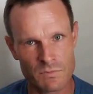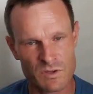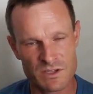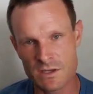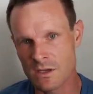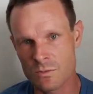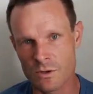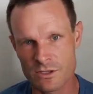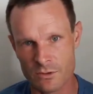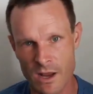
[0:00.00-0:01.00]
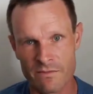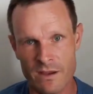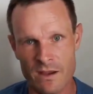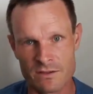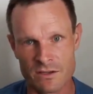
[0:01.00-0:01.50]
Sydney's what, 2.5
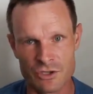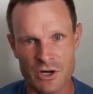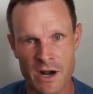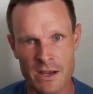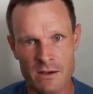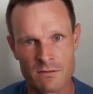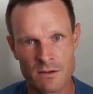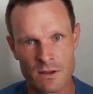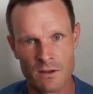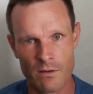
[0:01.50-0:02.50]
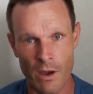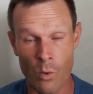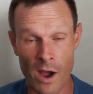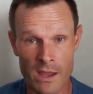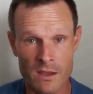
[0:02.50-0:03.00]
hours on the train
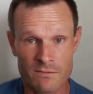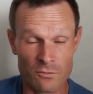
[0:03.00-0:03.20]
away if you